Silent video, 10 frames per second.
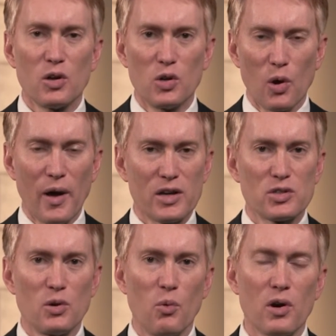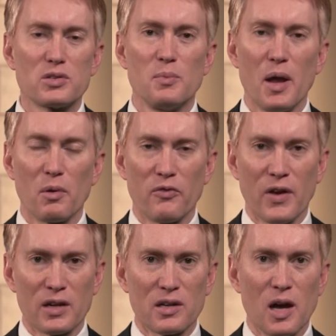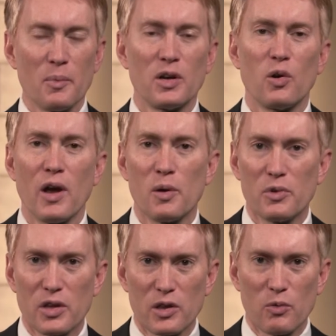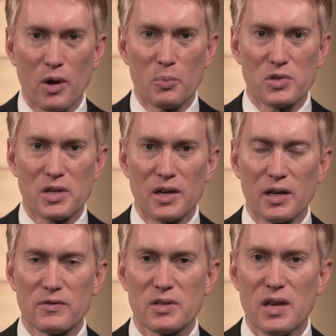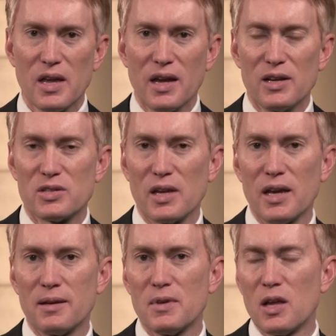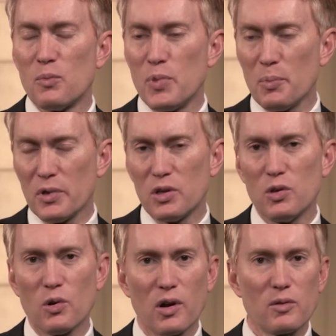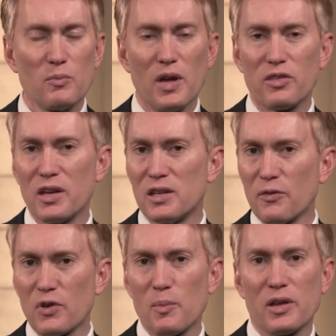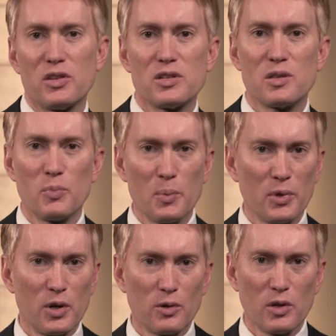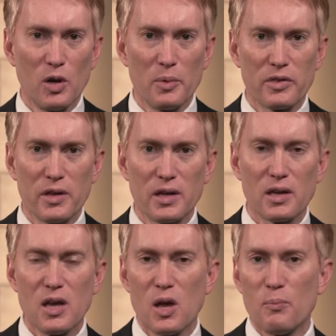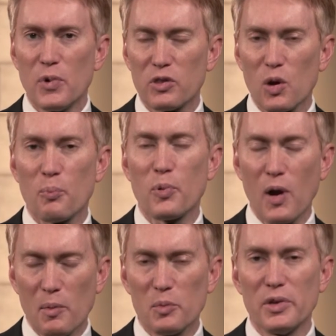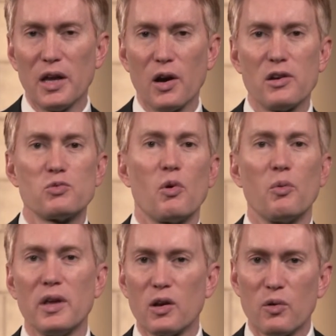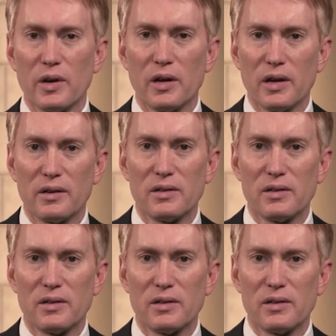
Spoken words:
go actually work to be able to find common ground with other representatives and to say, people in New York may think different about this than people in Oklahoma think, but there are probably areas where we agree on,